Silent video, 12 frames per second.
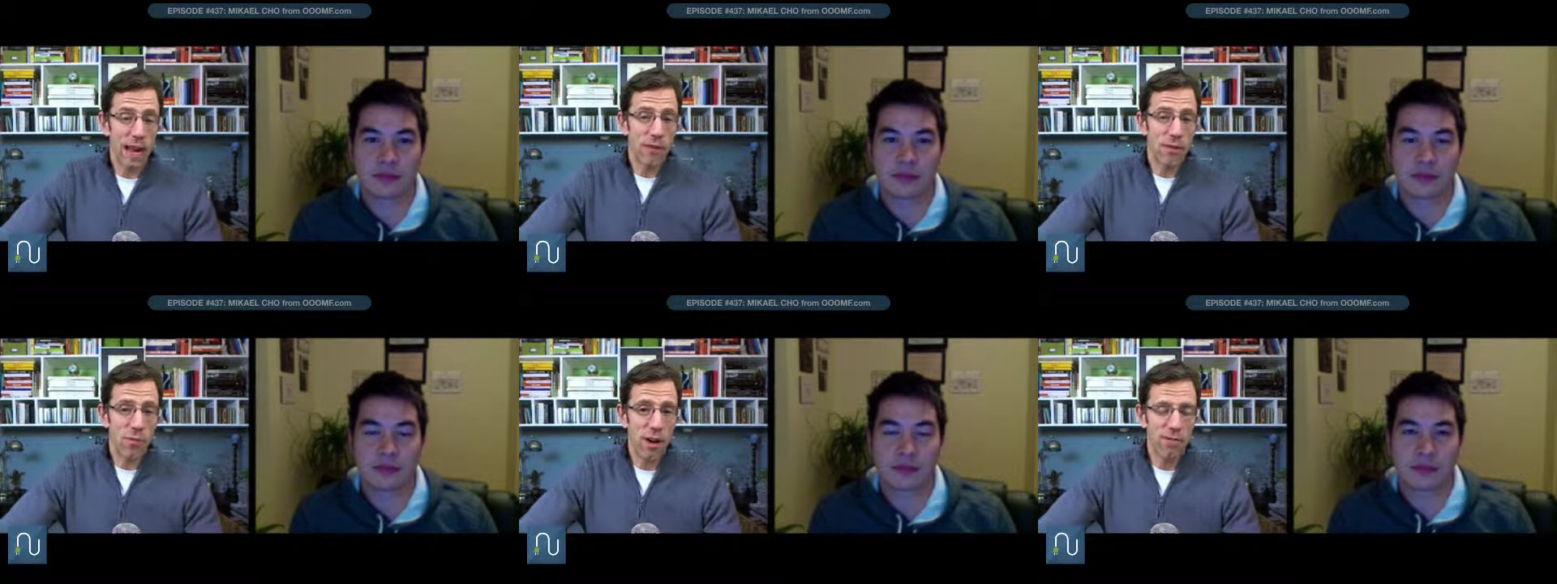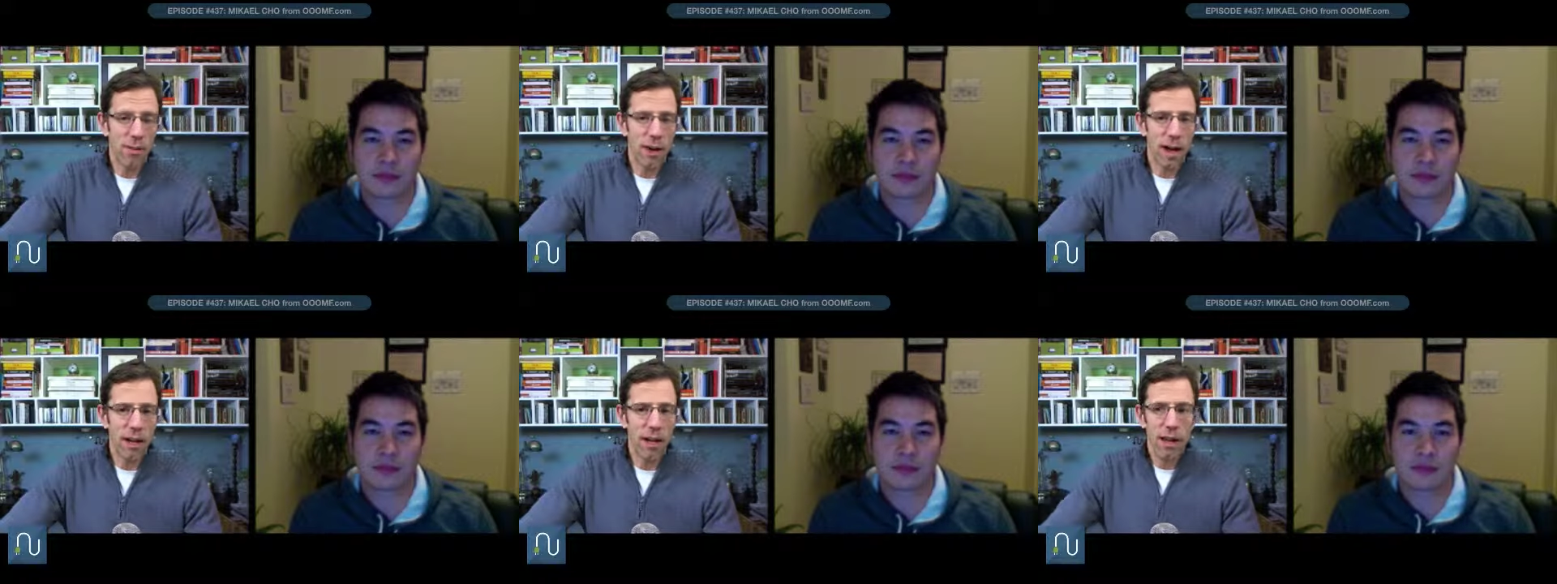Speaker 1: had some great
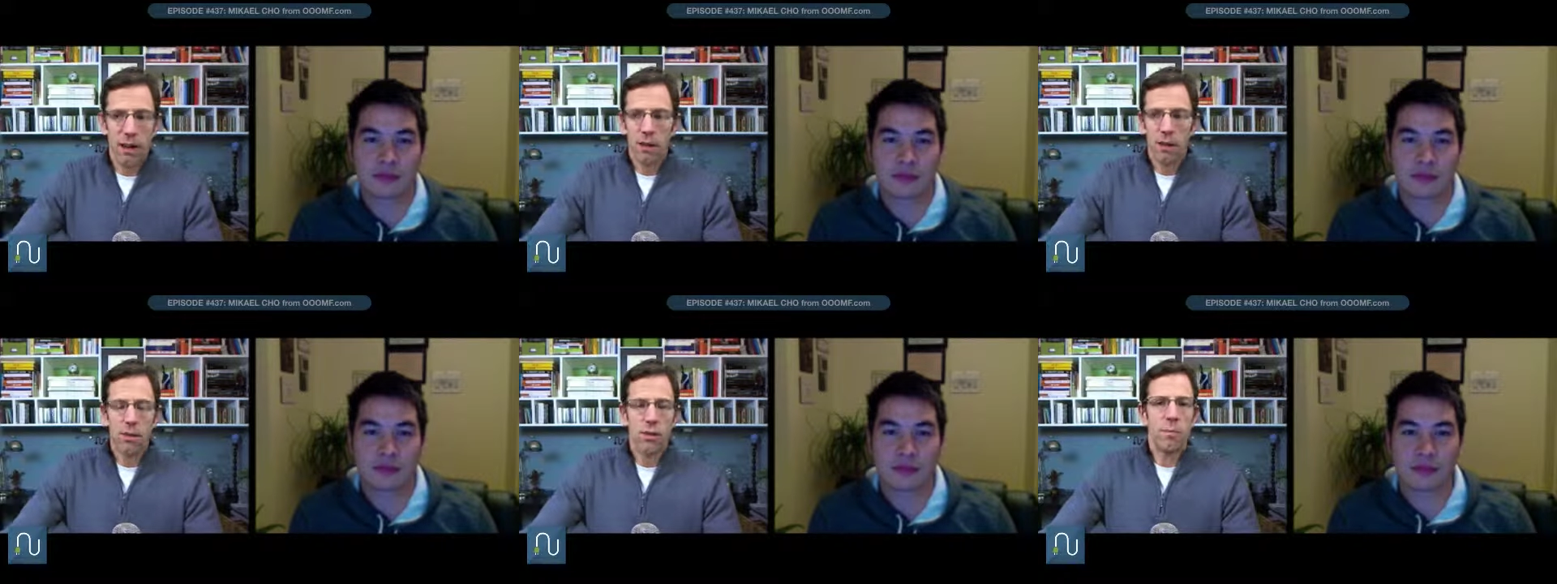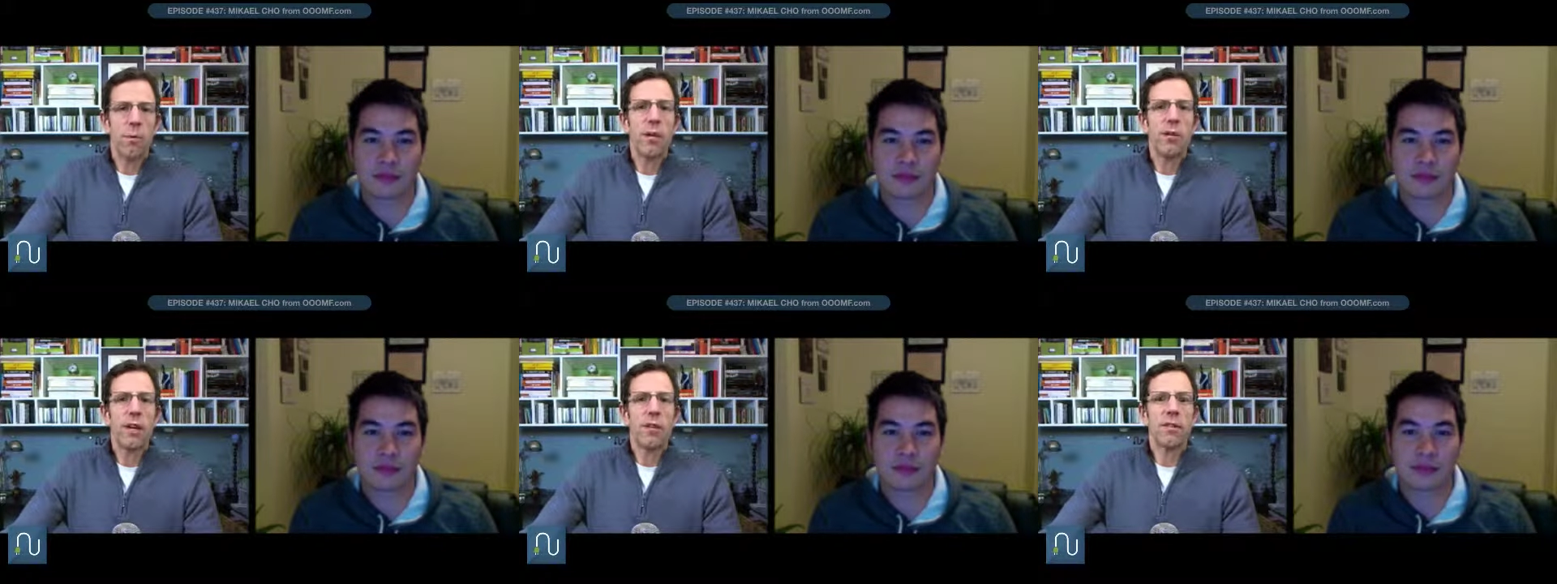feedback, you should be
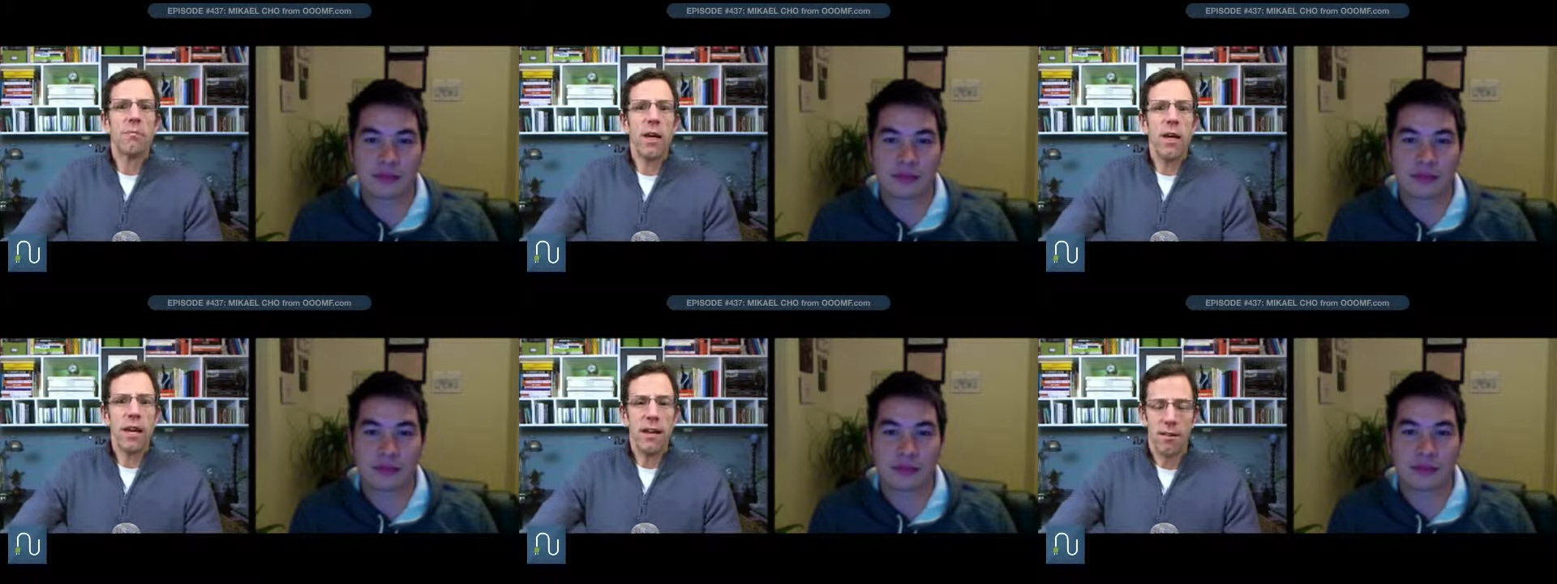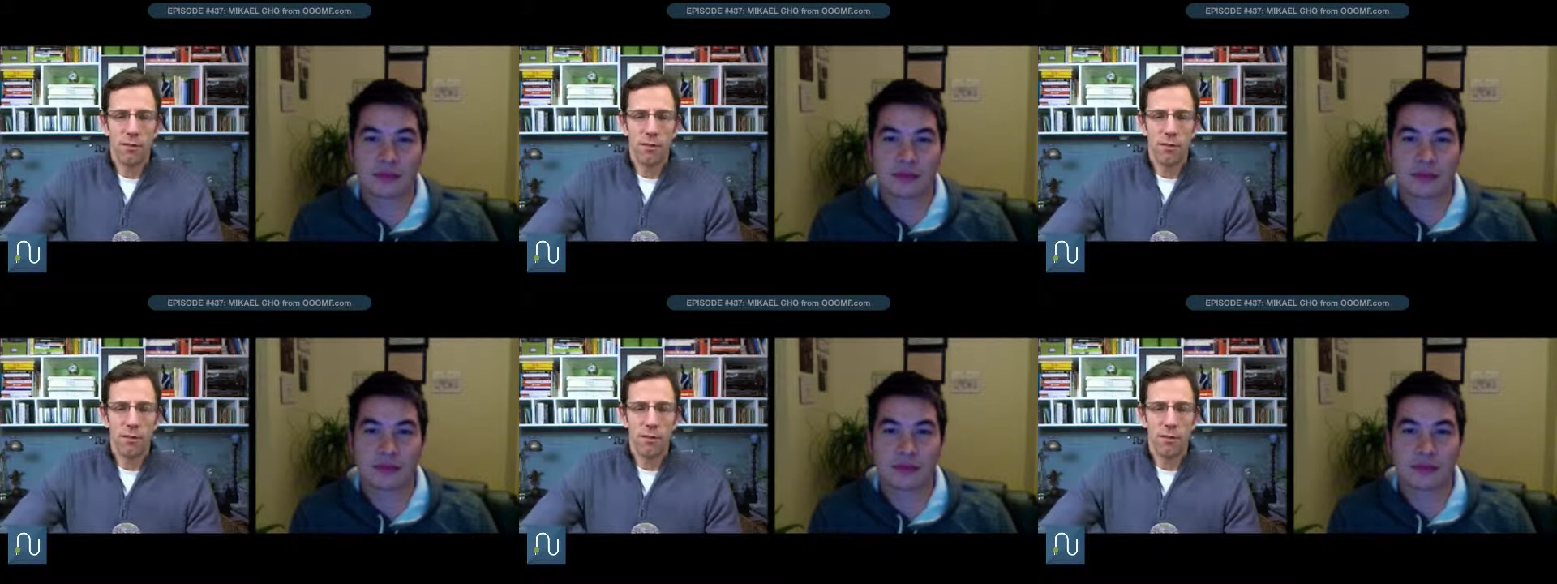reaching out to me,